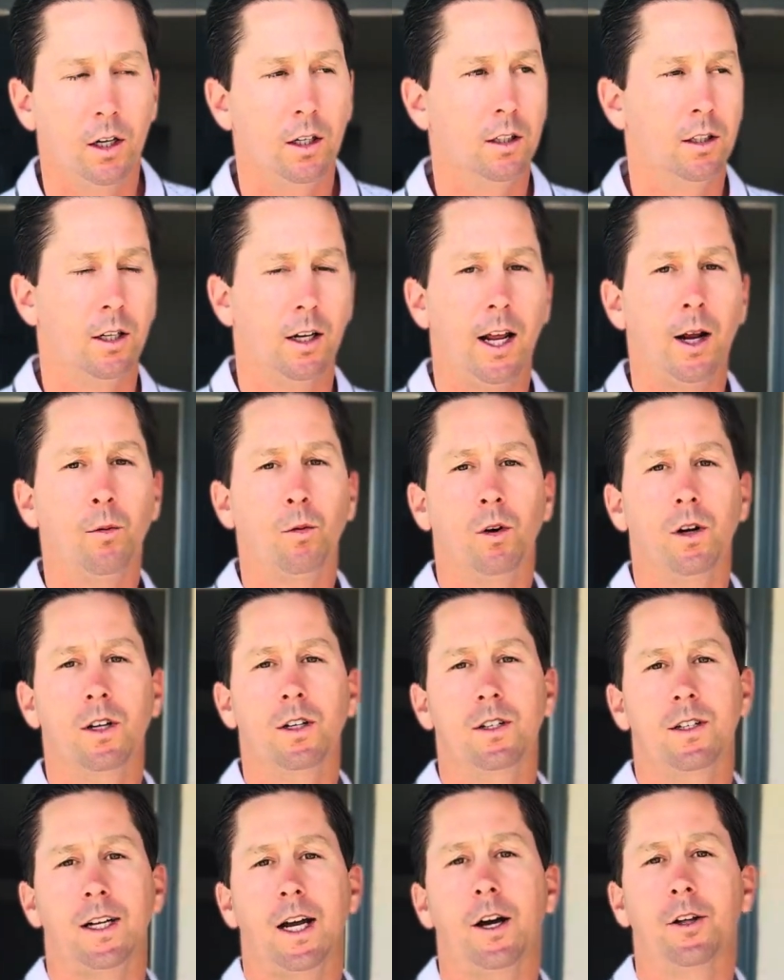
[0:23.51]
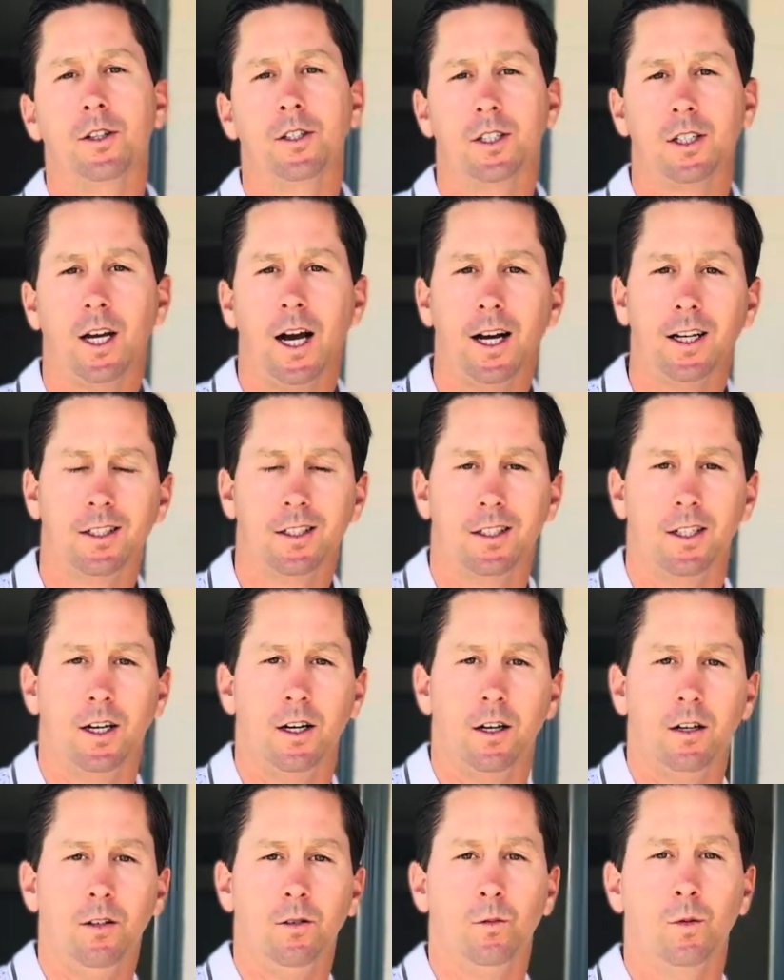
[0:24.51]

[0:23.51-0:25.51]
Today we're in South Scottsdale,